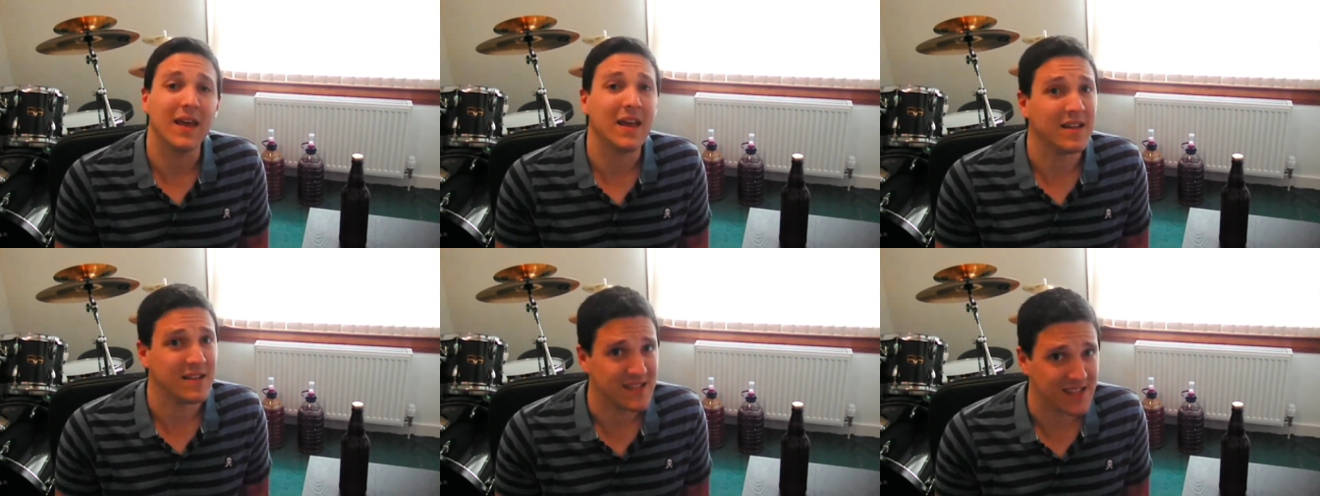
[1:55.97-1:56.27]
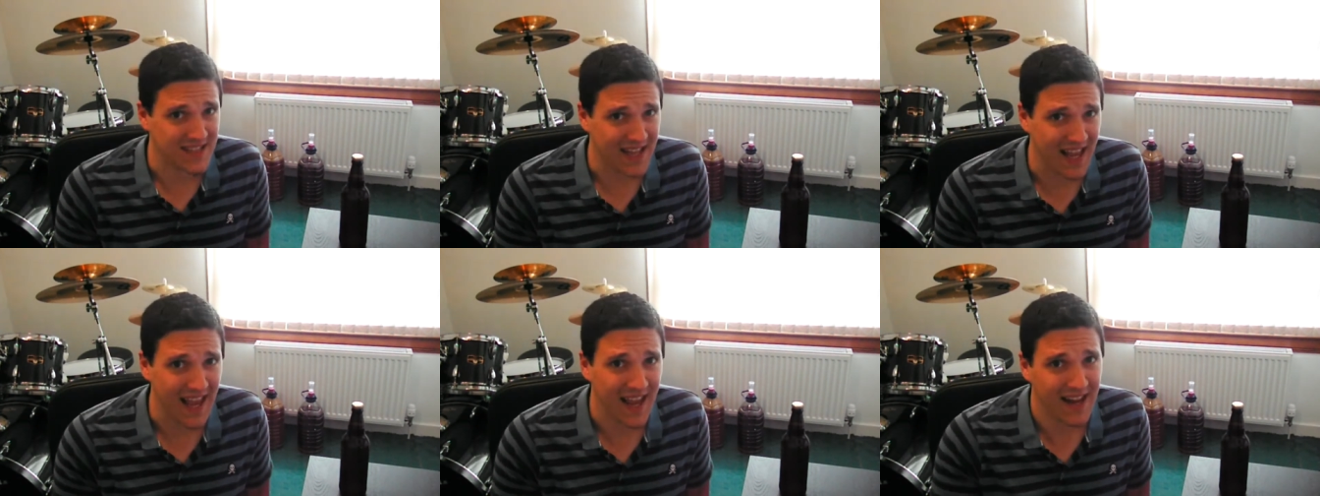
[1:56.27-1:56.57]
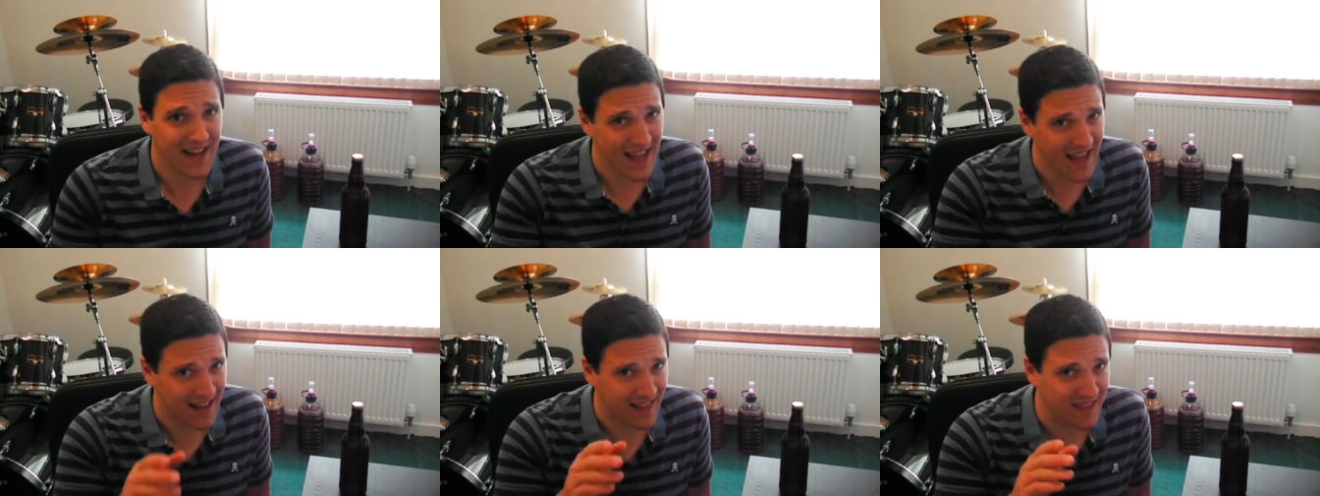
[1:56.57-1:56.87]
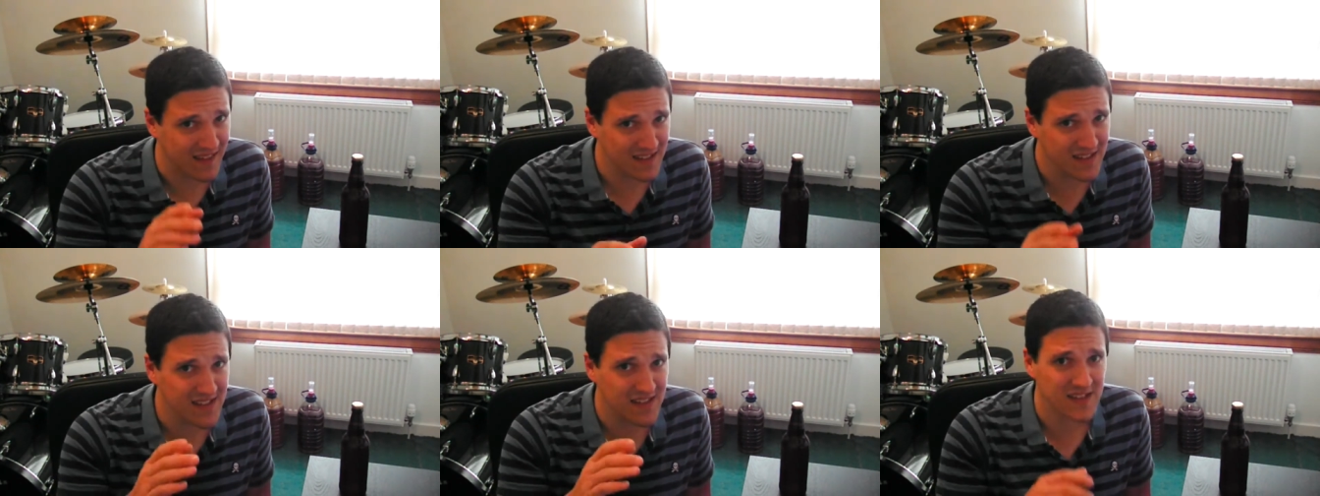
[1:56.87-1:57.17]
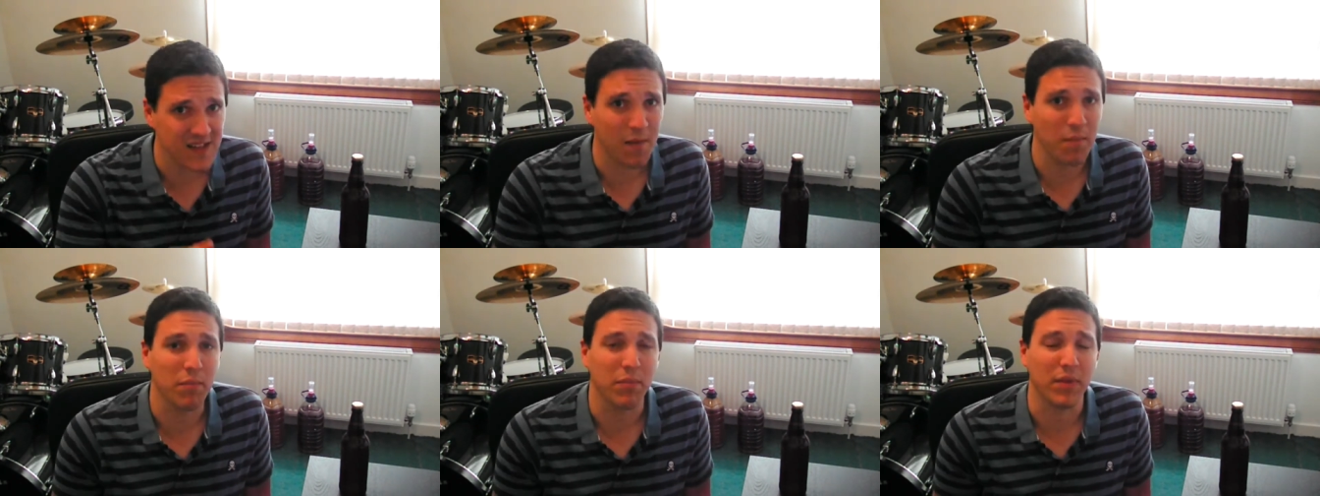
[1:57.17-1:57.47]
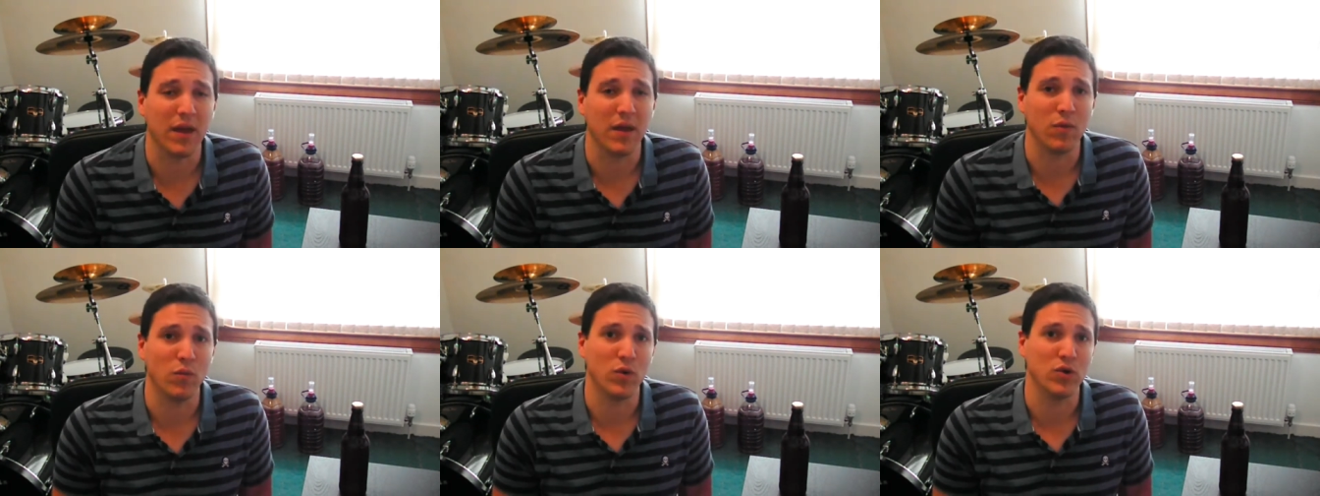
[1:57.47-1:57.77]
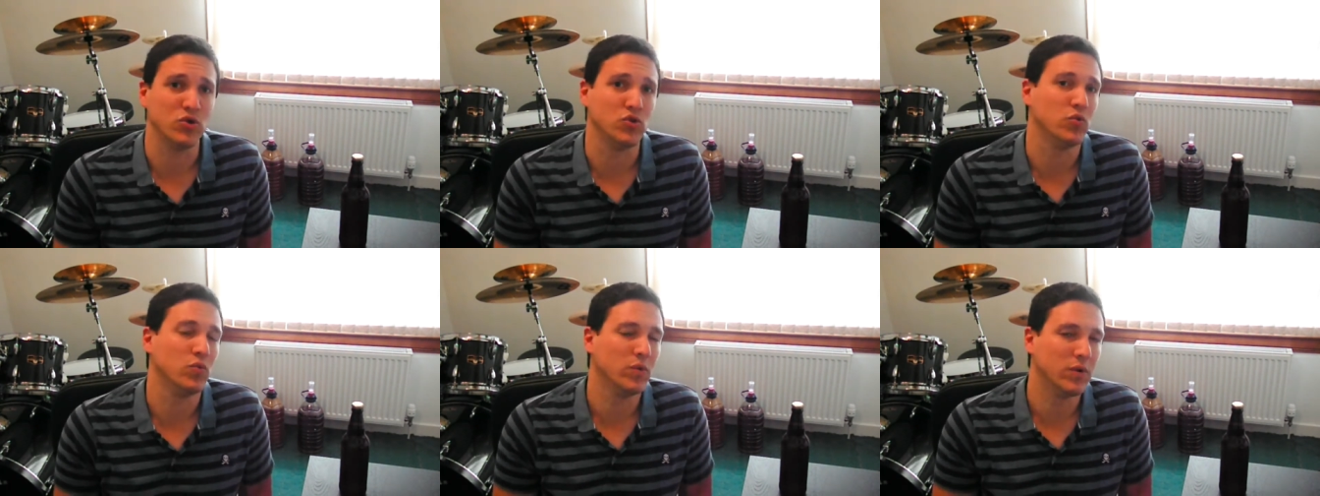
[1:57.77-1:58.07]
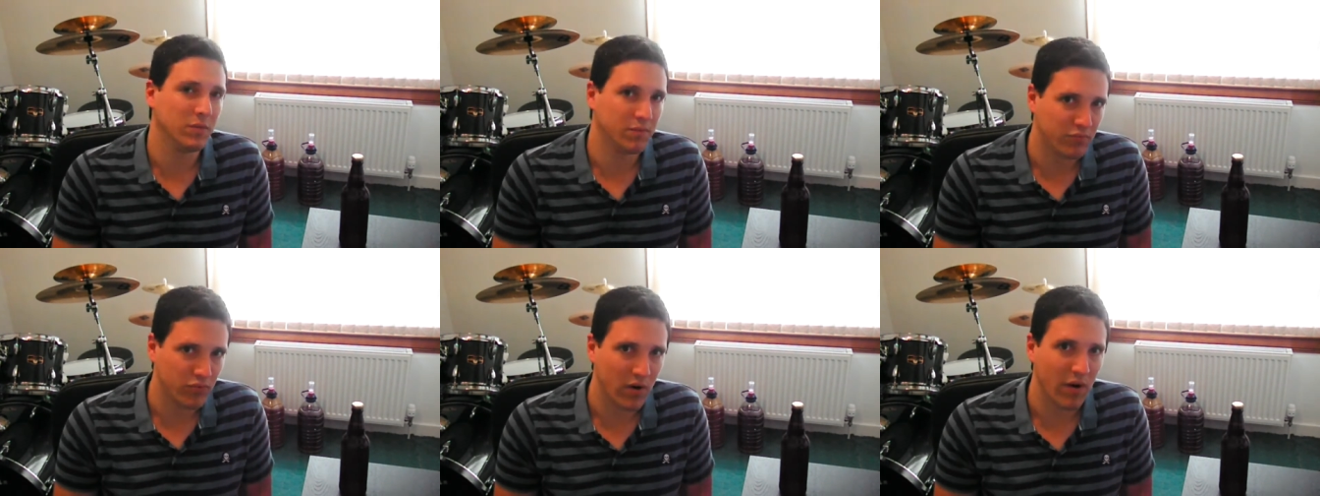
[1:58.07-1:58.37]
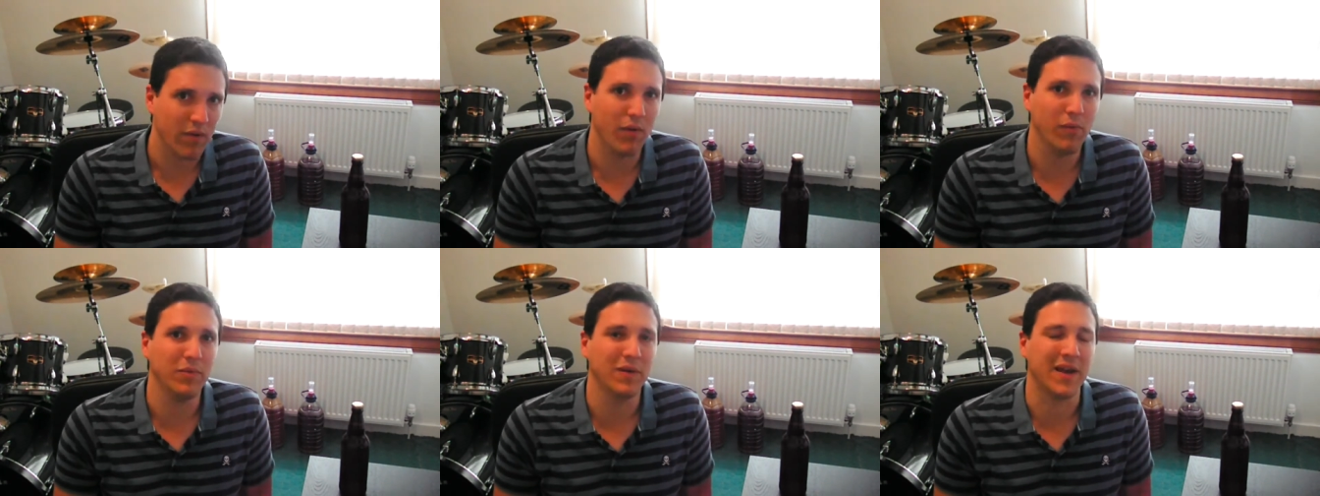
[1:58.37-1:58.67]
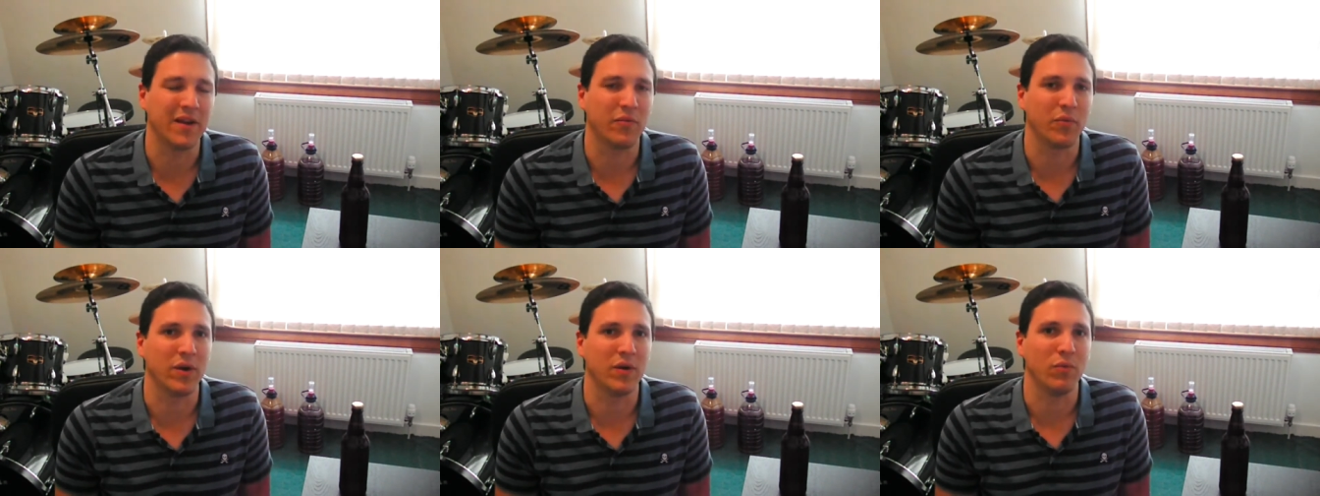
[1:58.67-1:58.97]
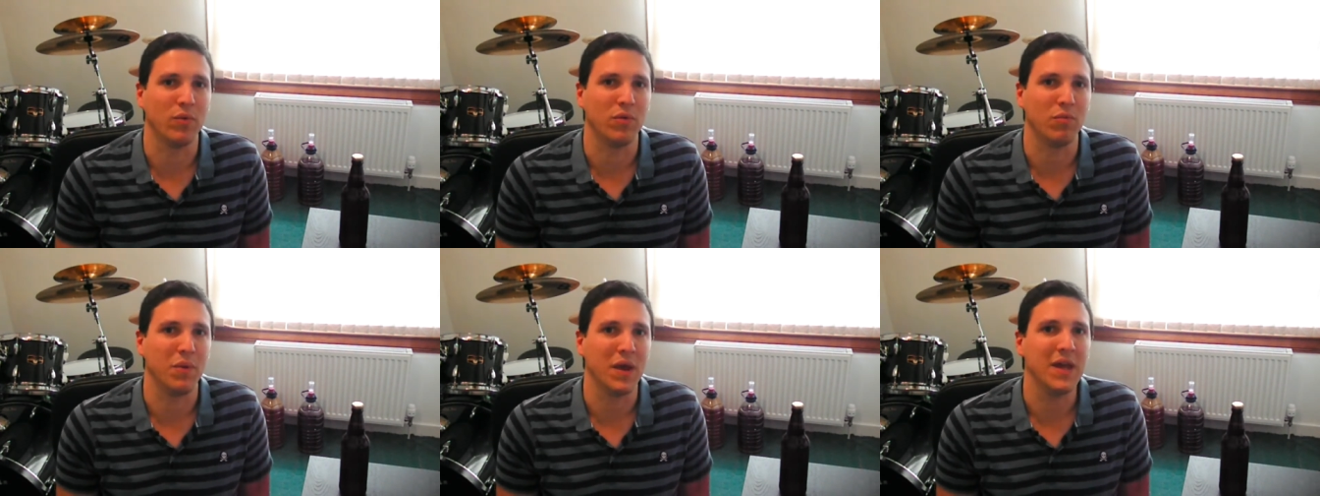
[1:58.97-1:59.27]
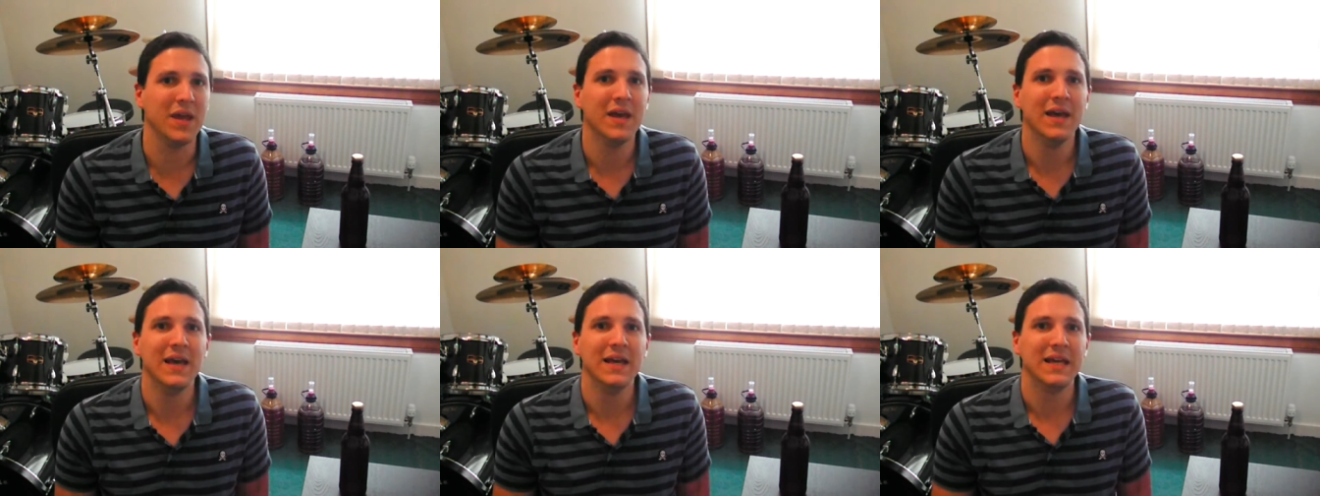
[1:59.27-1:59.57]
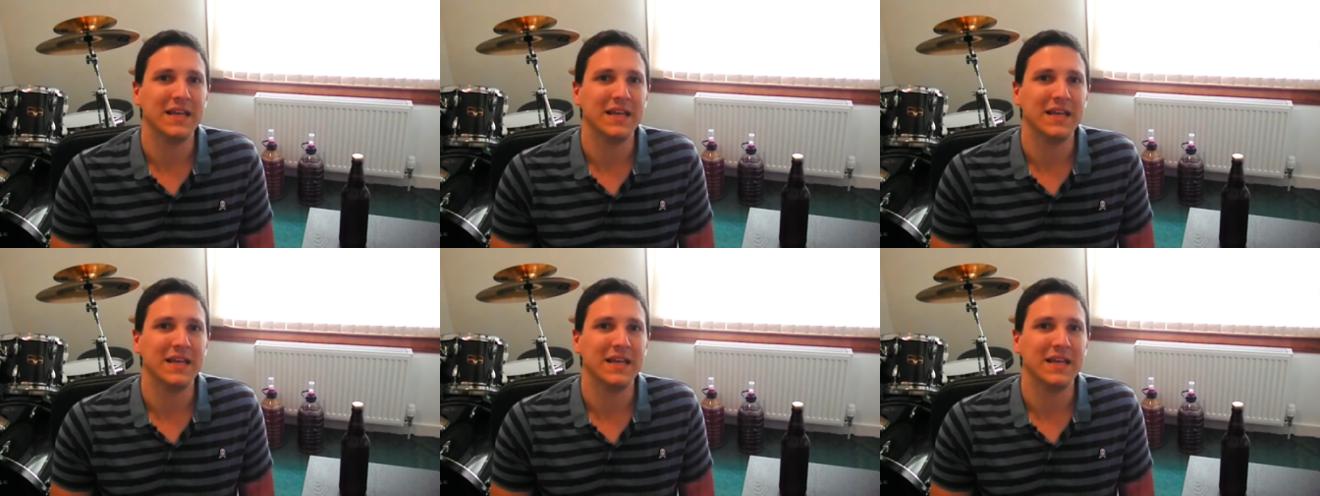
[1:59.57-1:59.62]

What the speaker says: Instead, and this is something in which you will probably agree with me,